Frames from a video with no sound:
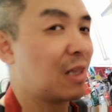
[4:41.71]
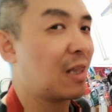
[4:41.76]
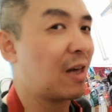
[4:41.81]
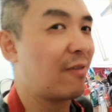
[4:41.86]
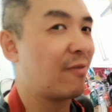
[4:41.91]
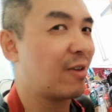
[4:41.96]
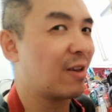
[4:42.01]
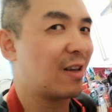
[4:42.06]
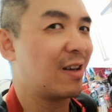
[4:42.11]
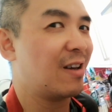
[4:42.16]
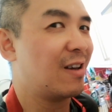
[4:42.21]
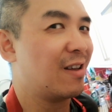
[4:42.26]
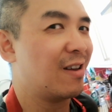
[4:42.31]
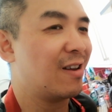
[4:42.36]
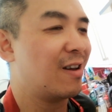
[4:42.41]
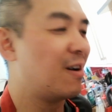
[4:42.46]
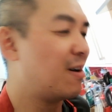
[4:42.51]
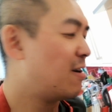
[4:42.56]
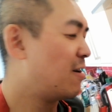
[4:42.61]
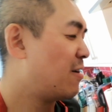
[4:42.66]
loving it.
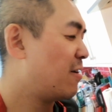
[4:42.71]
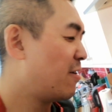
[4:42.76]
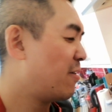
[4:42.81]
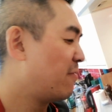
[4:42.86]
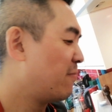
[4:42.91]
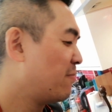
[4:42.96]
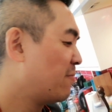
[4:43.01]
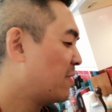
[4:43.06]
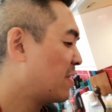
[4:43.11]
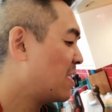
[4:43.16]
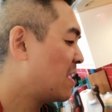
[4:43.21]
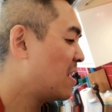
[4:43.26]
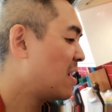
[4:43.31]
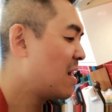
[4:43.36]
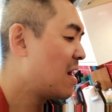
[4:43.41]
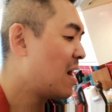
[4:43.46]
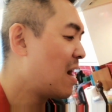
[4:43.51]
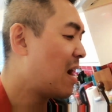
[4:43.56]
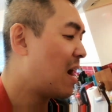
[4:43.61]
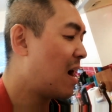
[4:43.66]
Um,
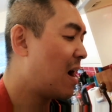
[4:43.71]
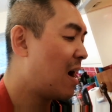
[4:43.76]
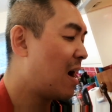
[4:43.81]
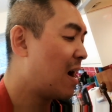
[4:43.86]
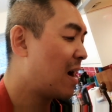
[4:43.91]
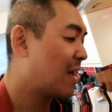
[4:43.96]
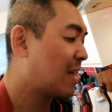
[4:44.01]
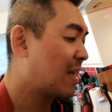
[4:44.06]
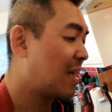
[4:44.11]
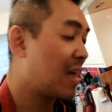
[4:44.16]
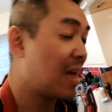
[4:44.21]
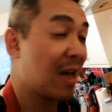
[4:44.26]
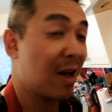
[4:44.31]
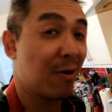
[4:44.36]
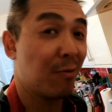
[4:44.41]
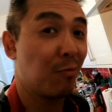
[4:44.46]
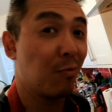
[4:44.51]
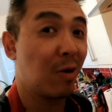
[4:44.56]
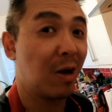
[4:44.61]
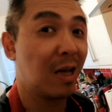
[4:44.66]
I
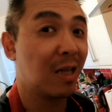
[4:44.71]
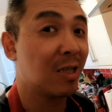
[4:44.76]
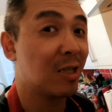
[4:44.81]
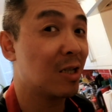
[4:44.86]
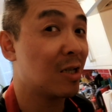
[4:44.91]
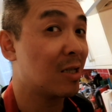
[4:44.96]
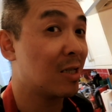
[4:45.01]
can't wait to